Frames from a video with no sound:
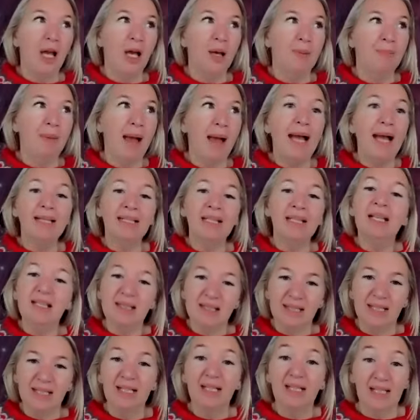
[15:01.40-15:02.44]
um,
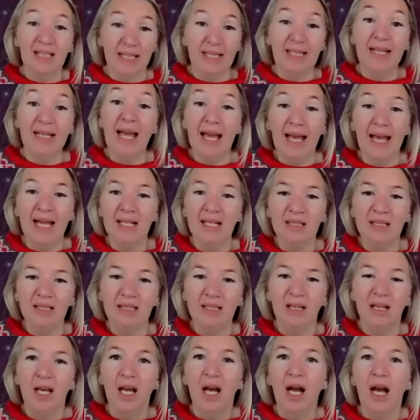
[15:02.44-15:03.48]
analytically led
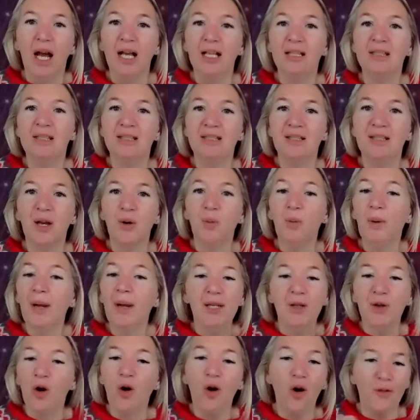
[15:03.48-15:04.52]
and so
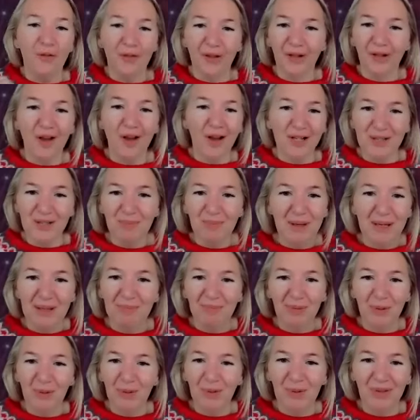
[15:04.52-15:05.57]
we're not the kind of
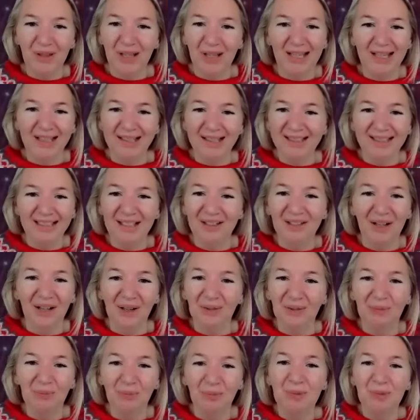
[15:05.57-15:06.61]
people that you
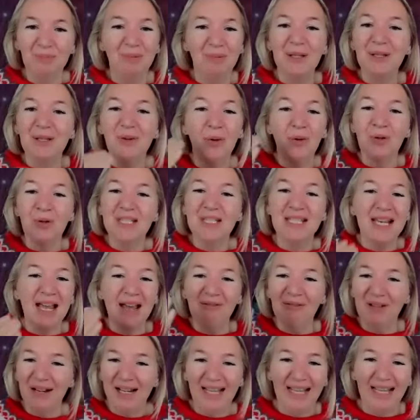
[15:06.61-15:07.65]
know would be
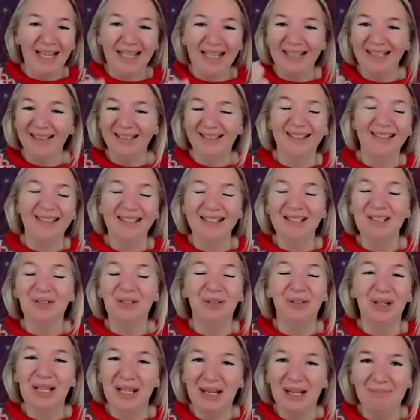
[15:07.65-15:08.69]
ordinarily
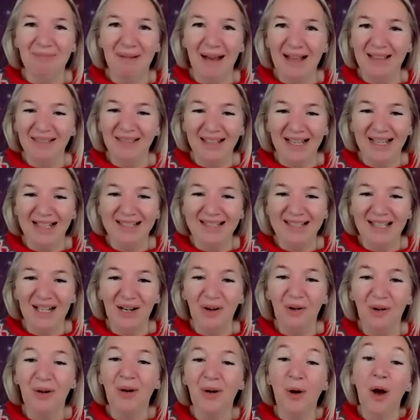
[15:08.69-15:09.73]
talking about this,
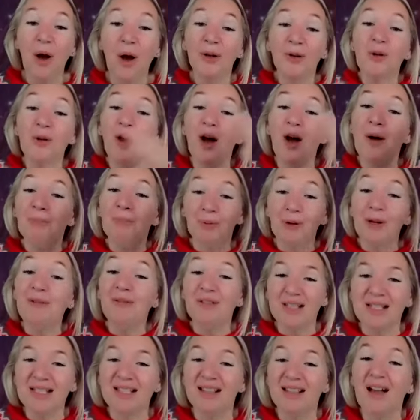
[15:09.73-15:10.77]
you know, in our, I call it our
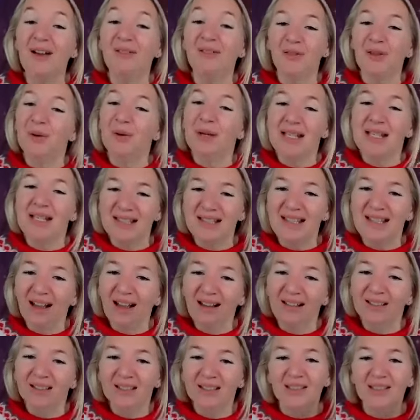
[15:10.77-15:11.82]
previous life, Louise,
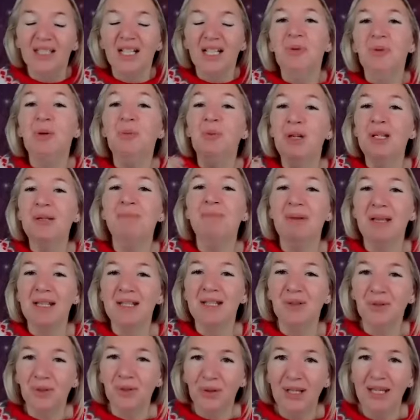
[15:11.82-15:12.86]
yeah? We wouldn't be
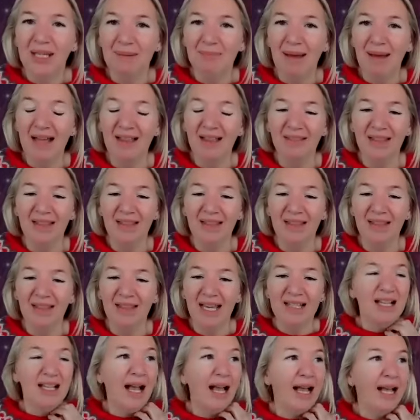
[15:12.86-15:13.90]
talking about
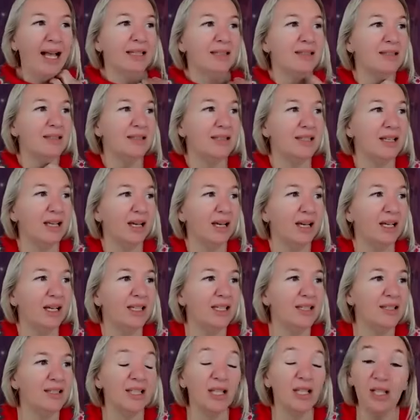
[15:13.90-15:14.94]
this. And
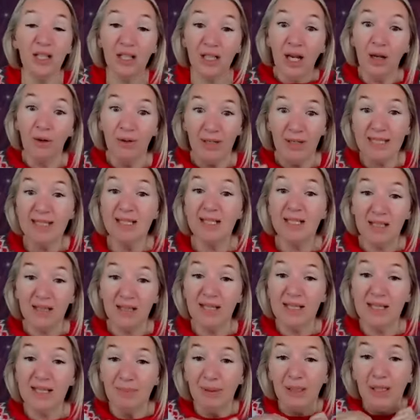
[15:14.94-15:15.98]
so, you know,
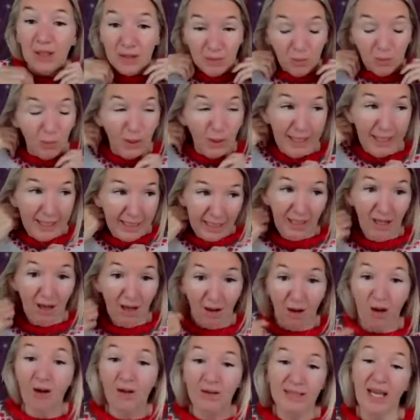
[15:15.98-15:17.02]
listen to this because
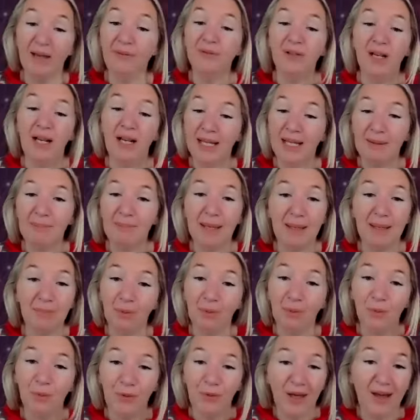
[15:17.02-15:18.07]
we are definitely
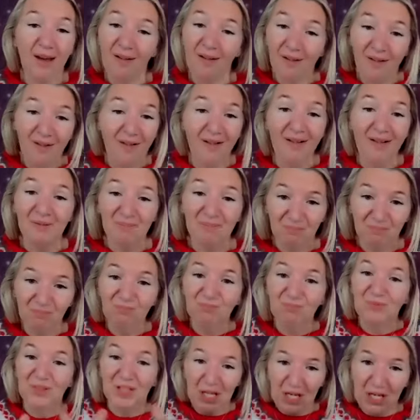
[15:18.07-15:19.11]
people that are,
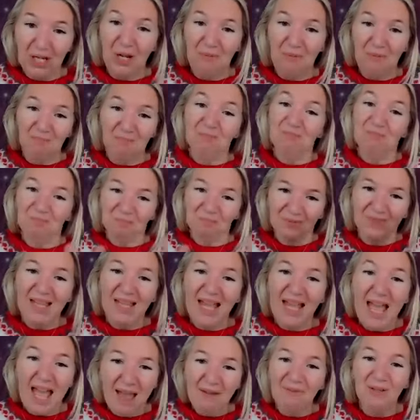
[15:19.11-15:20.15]
you know,
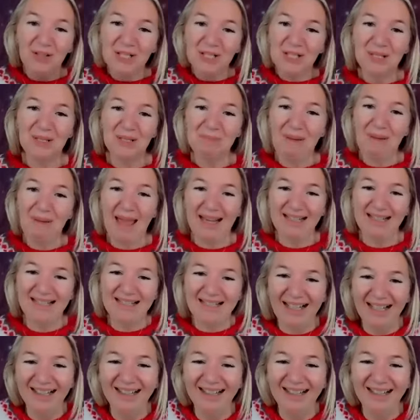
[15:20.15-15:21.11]
evidence based.